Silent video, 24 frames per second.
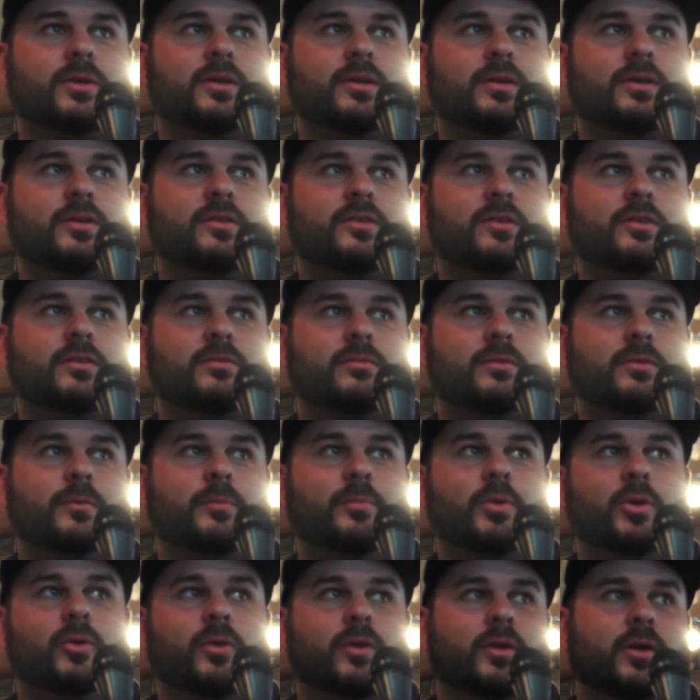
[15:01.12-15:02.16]
it is. You
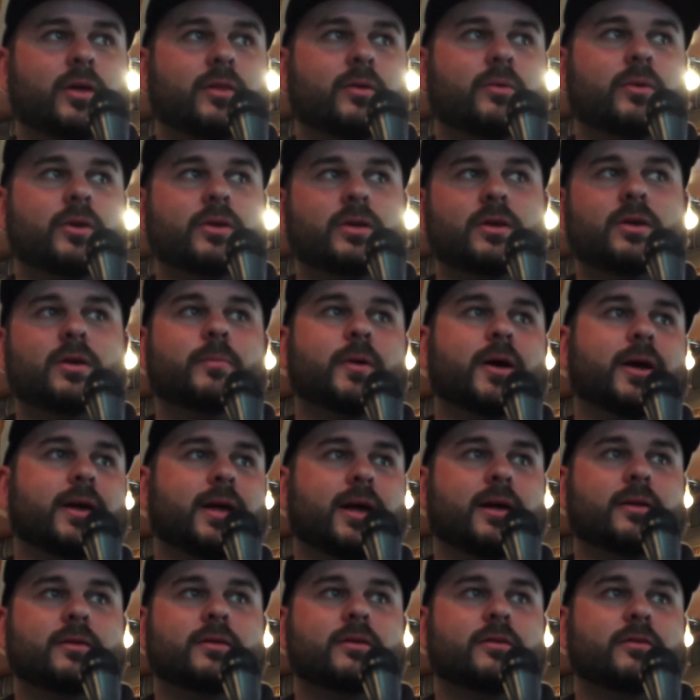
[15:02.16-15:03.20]
build another one, you get back
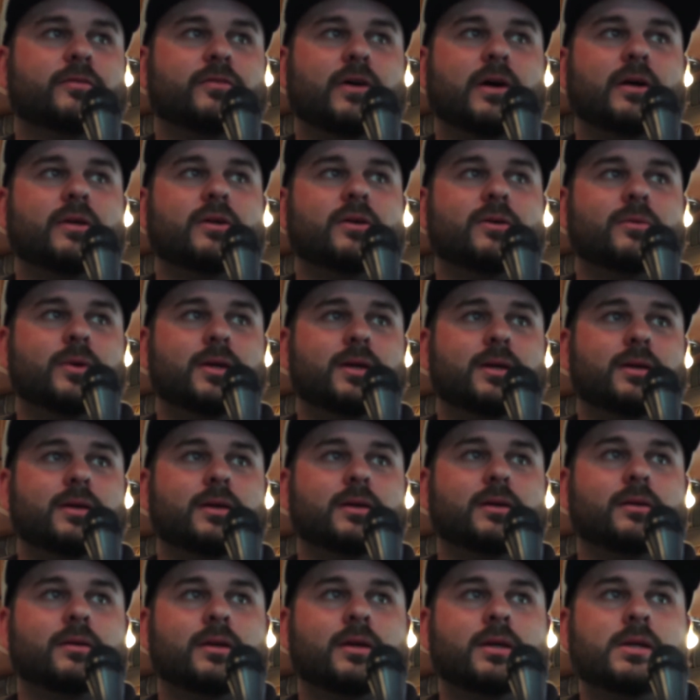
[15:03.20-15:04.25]
out there the following week, and